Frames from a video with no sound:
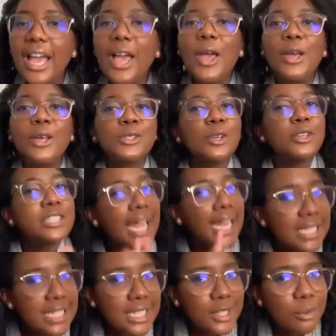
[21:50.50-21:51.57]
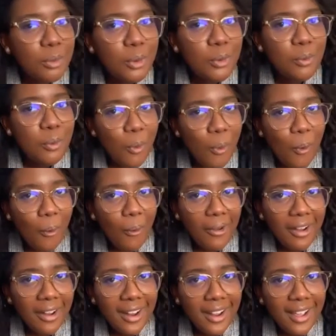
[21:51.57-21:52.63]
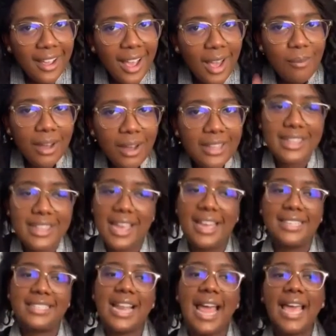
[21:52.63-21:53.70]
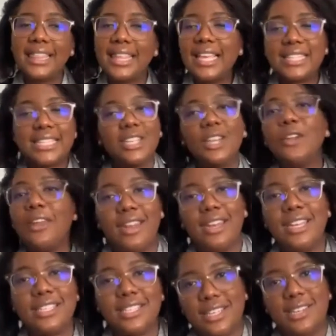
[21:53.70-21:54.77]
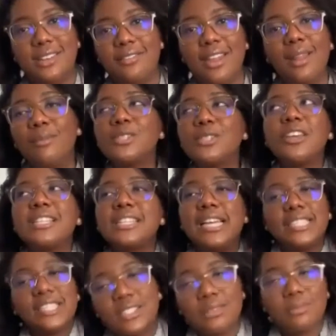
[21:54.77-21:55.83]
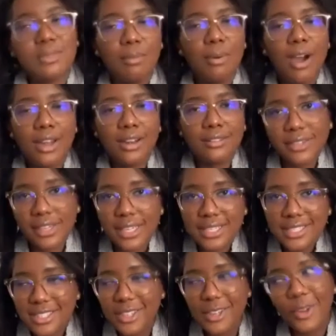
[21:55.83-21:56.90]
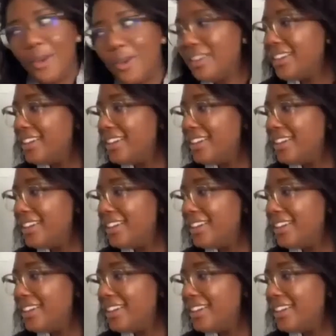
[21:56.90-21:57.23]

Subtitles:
So tell us a little bit more about that. I think it's such a great initiative, and I'm so excited to be a part of it, you know.